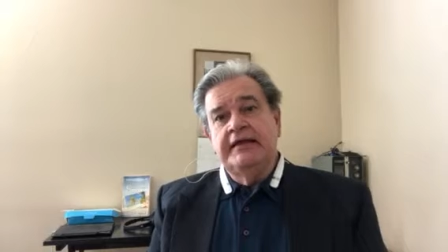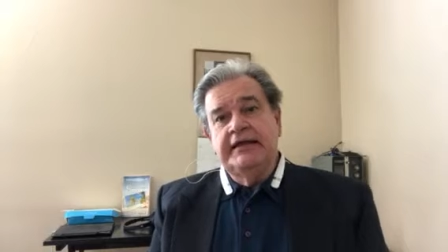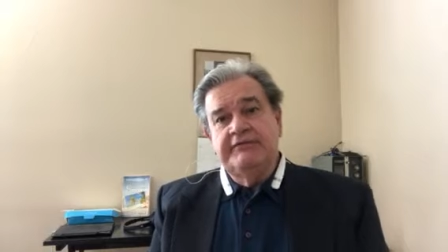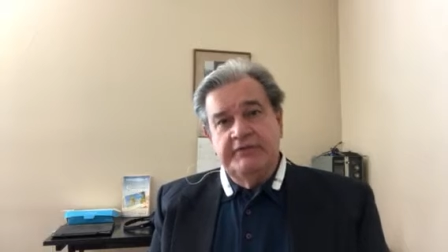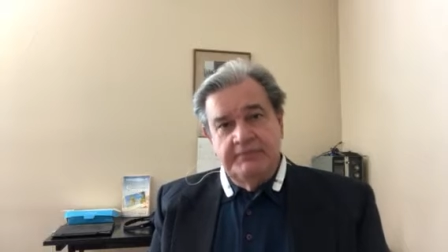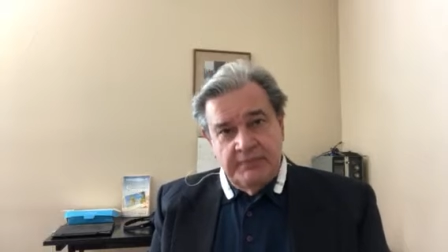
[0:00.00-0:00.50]

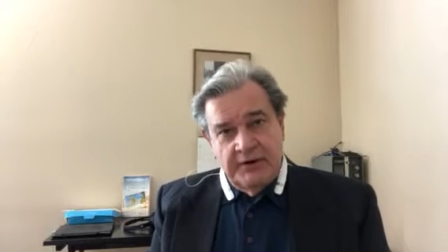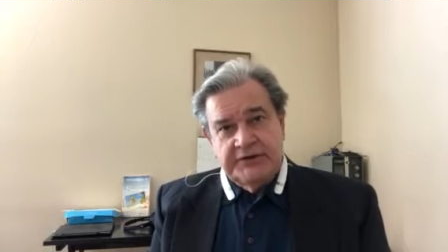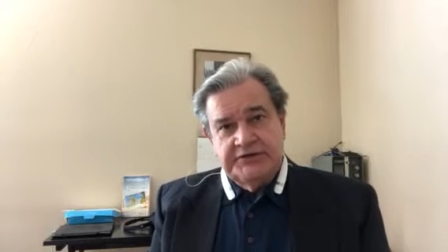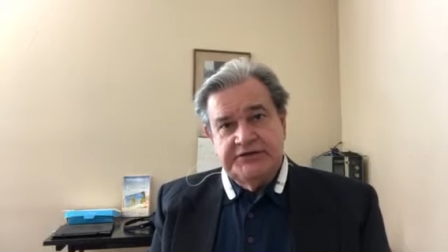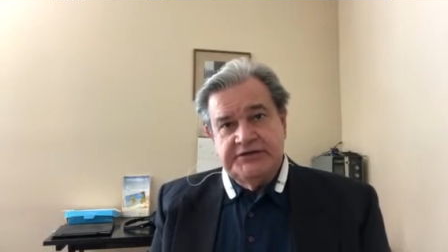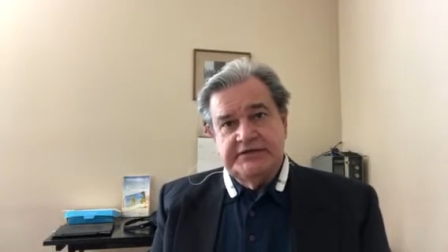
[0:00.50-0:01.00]
even
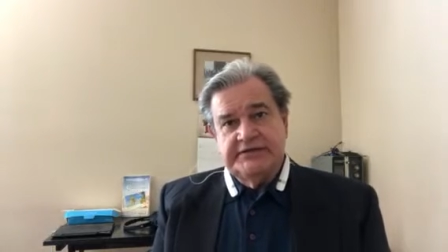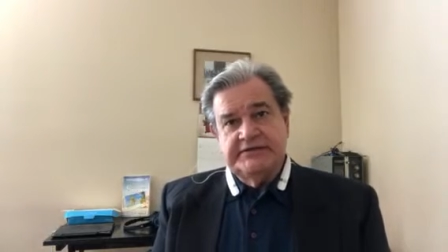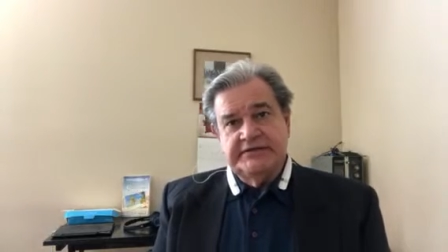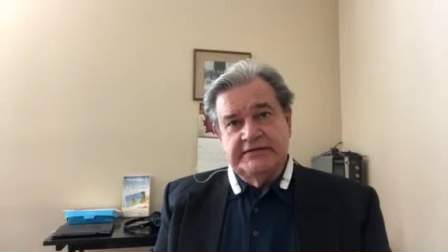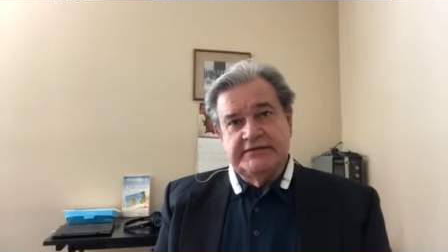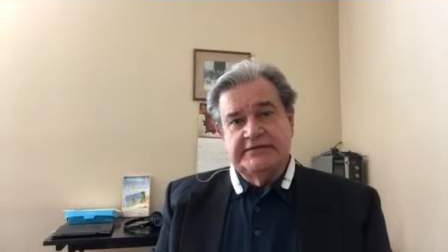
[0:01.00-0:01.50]

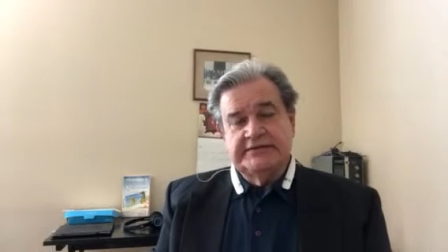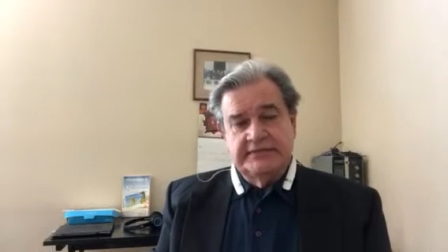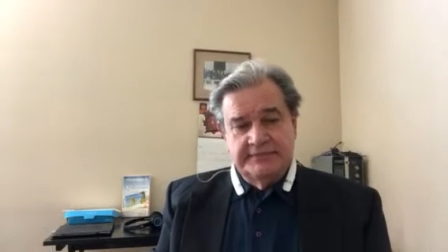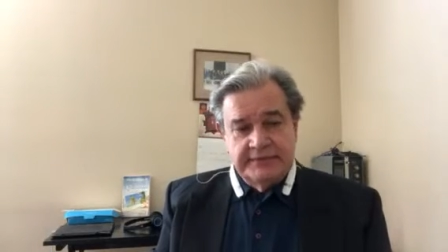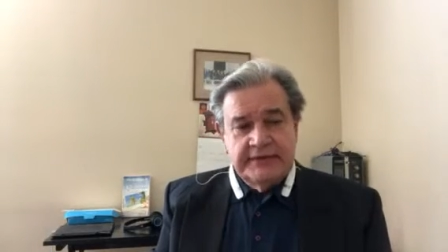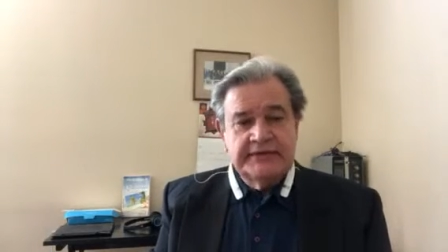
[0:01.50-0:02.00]
marches and
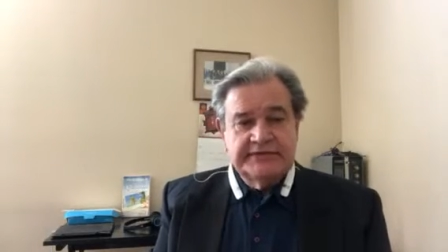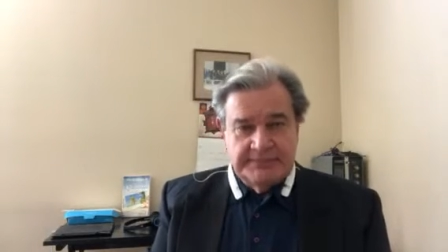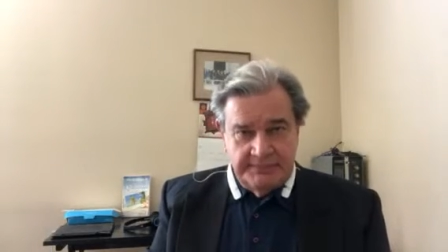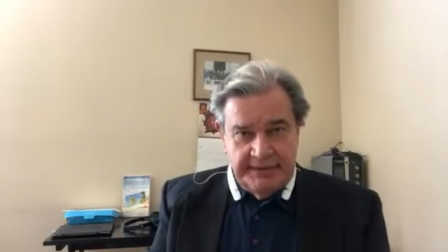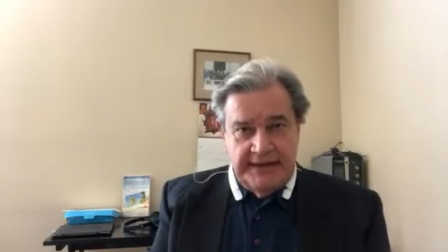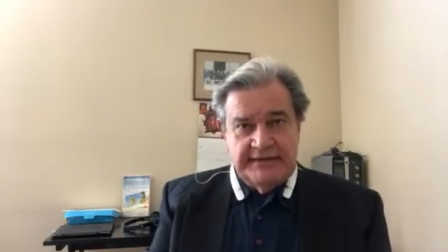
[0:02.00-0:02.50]
some,
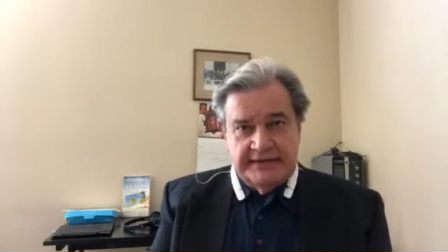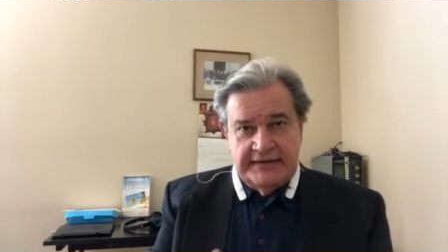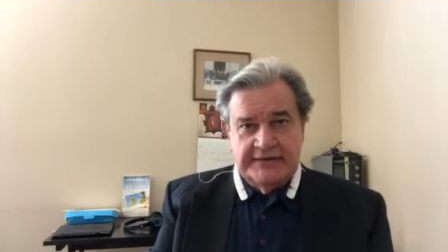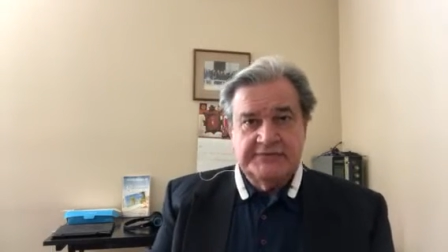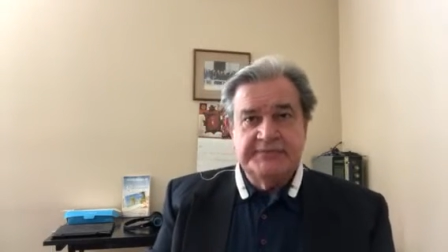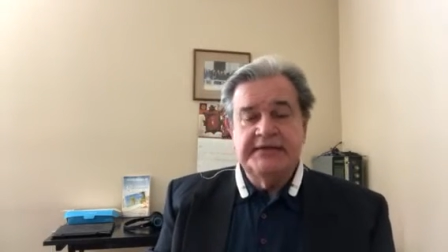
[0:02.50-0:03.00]
some bad
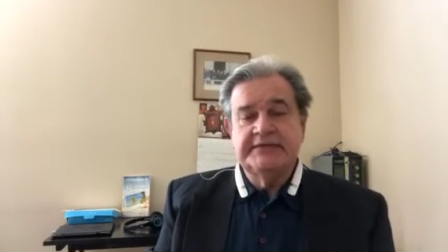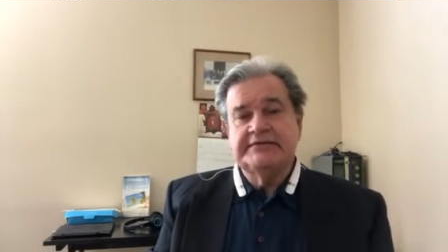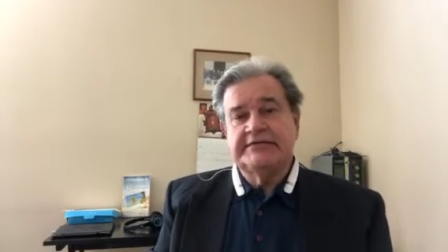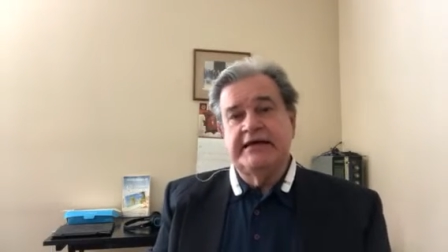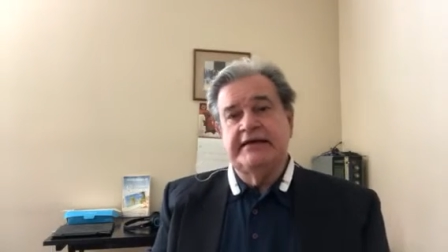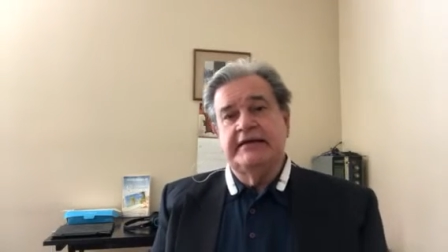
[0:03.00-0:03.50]
things being
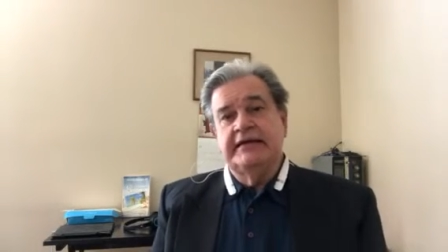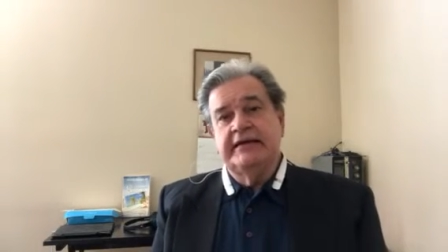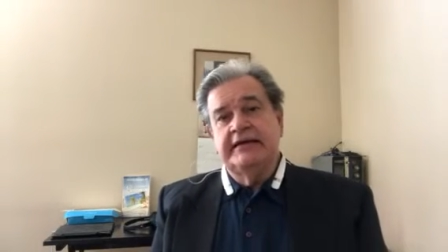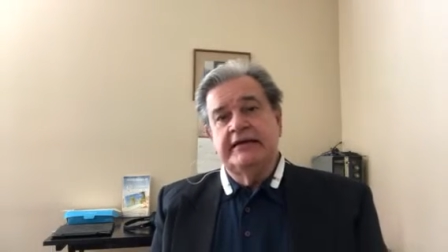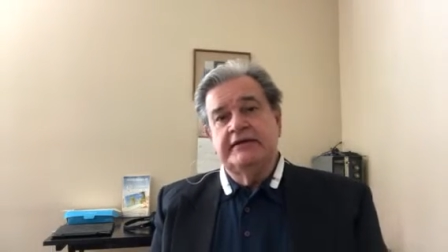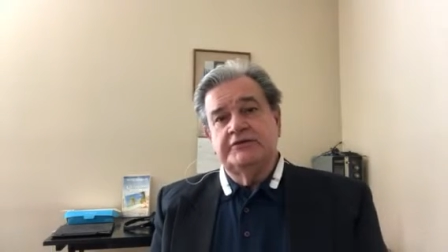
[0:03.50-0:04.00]
said
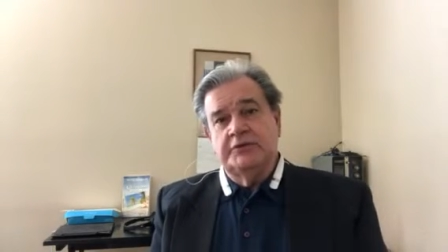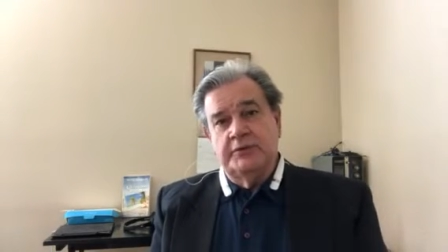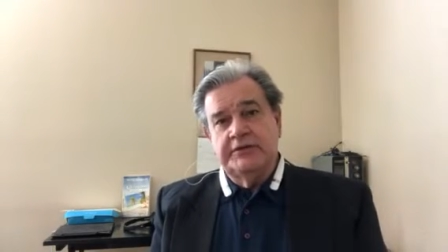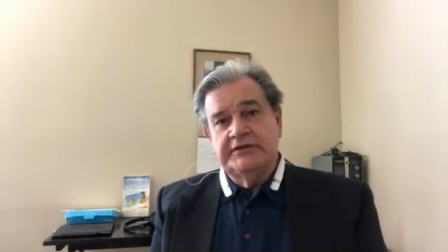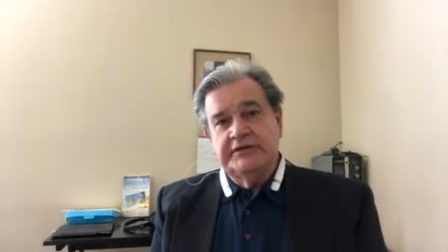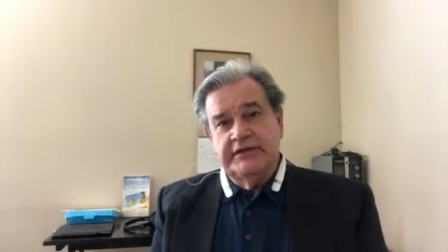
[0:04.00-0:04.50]

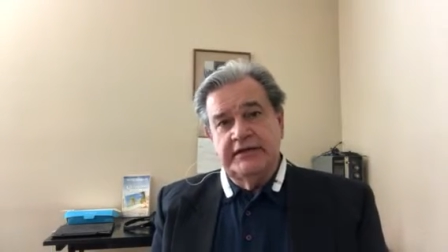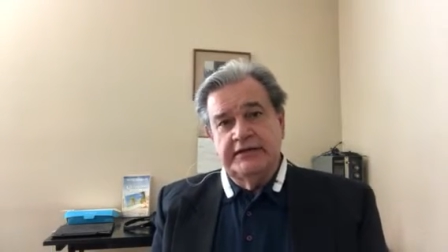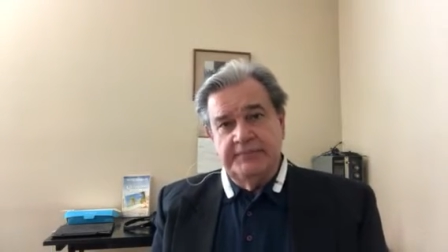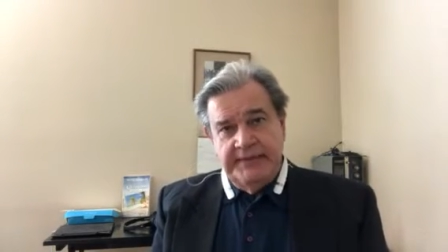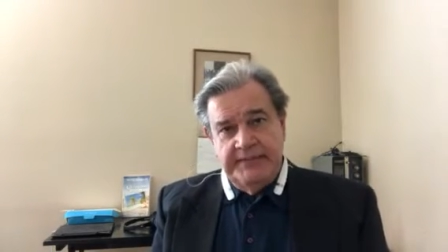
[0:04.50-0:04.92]
toward uh, the